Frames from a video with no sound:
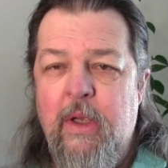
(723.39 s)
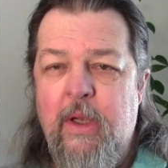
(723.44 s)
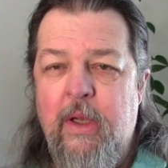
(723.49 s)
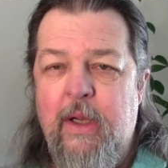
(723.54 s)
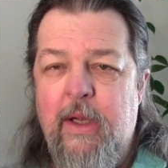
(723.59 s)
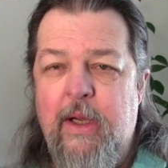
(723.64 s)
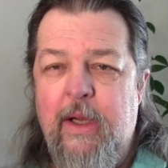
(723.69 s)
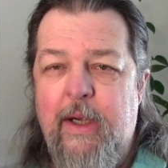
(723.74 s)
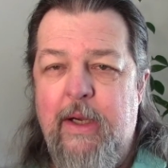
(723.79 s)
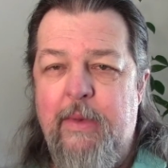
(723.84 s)

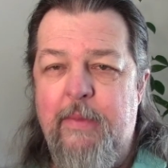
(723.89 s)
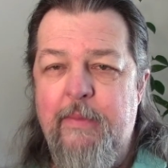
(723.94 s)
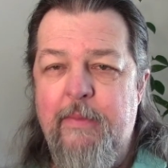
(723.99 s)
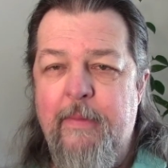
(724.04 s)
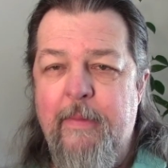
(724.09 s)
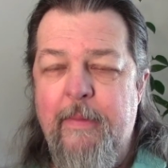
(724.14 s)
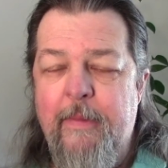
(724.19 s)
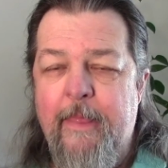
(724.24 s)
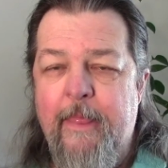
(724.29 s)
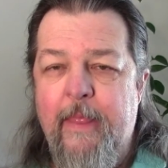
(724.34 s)
The
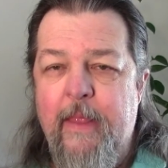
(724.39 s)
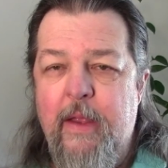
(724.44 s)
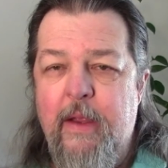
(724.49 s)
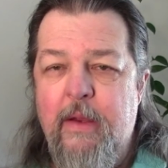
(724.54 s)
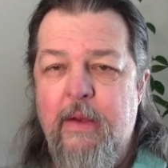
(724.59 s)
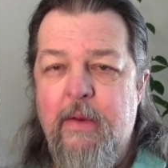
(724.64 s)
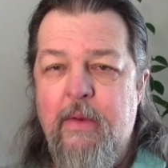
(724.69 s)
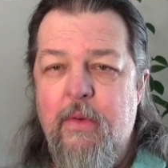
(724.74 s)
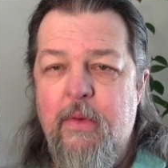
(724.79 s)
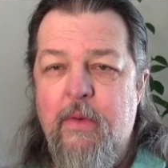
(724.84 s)

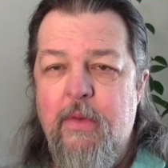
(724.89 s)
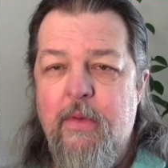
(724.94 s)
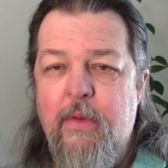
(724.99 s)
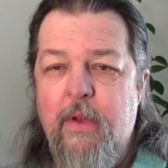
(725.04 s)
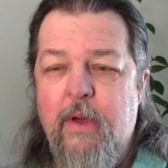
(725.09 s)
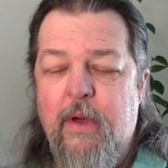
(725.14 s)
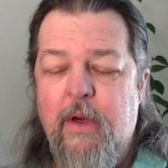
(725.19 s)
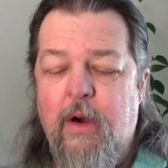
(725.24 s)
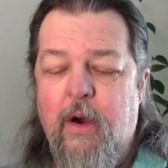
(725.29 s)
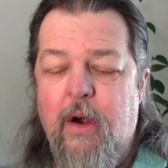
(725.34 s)

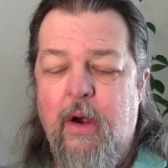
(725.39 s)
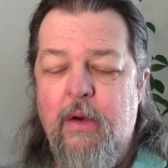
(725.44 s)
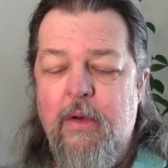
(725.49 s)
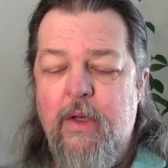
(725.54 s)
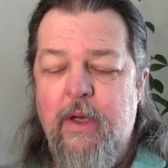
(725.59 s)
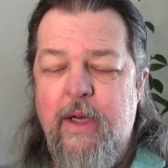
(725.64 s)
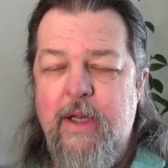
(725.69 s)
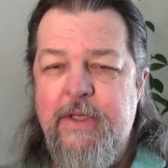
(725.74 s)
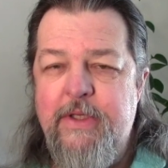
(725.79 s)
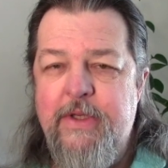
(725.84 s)
card
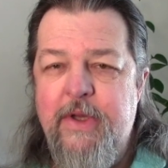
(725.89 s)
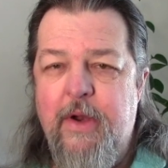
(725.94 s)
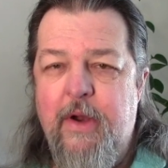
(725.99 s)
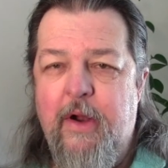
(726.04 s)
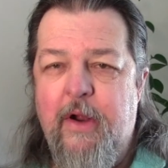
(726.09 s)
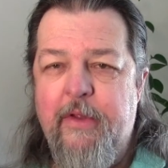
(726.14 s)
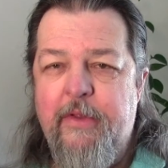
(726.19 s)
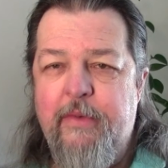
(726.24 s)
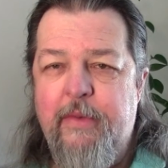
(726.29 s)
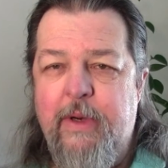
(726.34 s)
that he's an
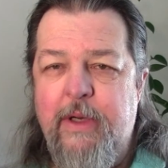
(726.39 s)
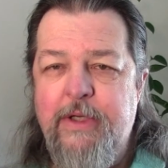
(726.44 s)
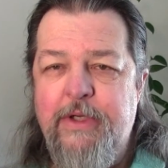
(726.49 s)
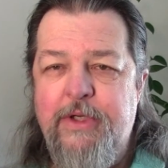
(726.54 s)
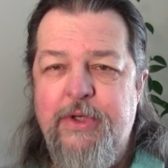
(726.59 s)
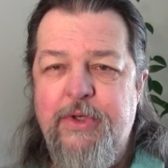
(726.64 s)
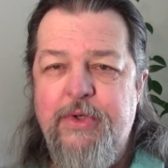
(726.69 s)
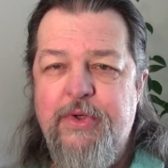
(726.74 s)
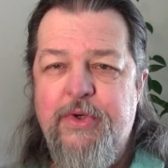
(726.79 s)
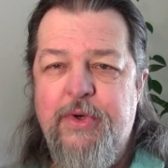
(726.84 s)

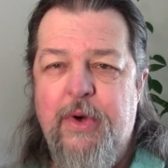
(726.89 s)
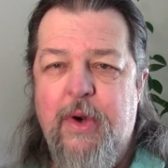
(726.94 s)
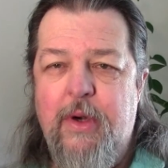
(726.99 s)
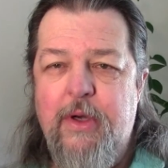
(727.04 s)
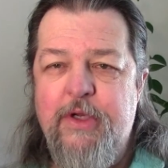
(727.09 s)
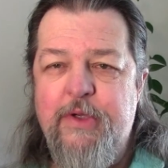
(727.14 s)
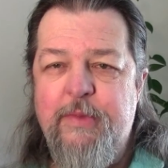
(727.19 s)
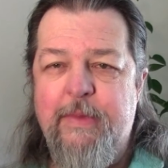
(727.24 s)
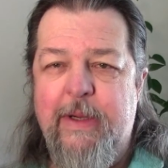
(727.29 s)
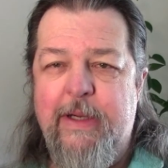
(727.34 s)
authorized user
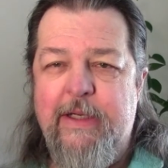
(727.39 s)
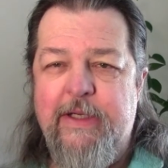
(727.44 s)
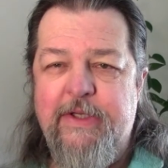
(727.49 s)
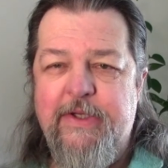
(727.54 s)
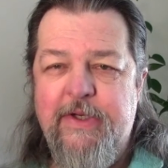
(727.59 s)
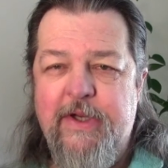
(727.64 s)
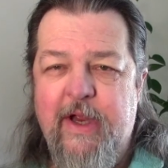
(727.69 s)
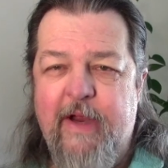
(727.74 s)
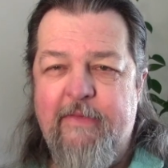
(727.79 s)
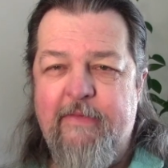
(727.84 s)
on is my
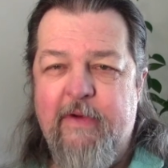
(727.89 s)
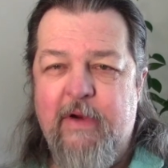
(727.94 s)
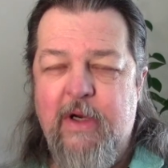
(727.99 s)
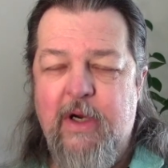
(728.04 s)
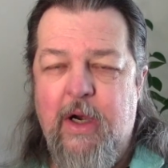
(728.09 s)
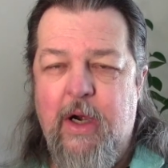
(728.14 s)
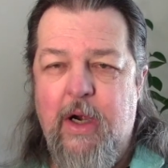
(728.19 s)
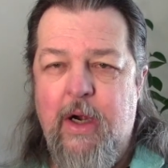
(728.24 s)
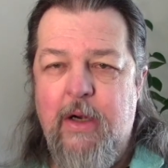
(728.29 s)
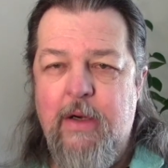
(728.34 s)
Discover
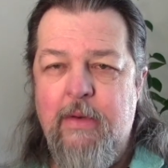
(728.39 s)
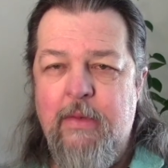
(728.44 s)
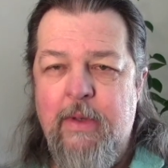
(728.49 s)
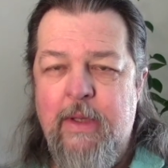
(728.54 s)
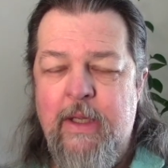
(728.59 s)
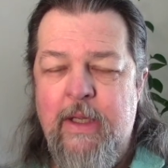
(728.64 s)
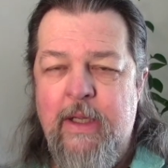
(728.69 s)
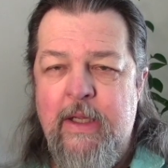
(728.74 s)
card.